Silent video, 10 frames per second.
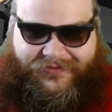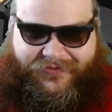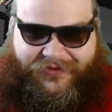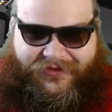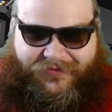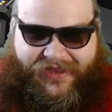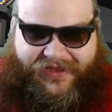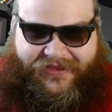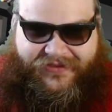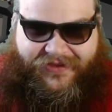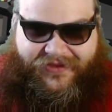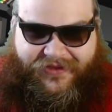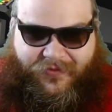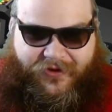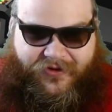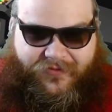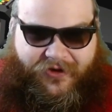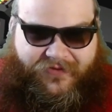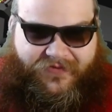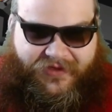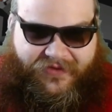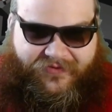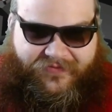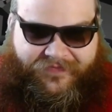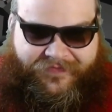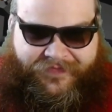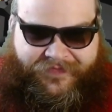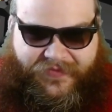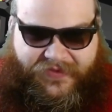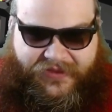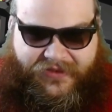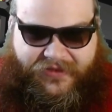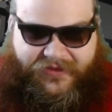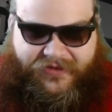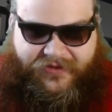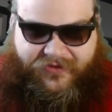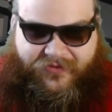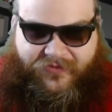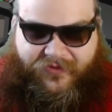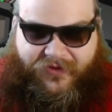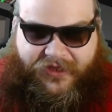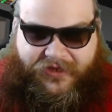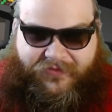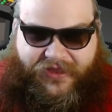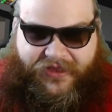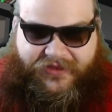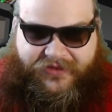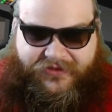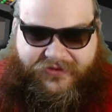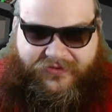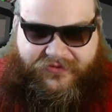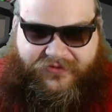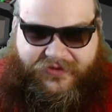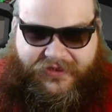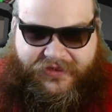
We're past the high water mark of 7, and we're getting back into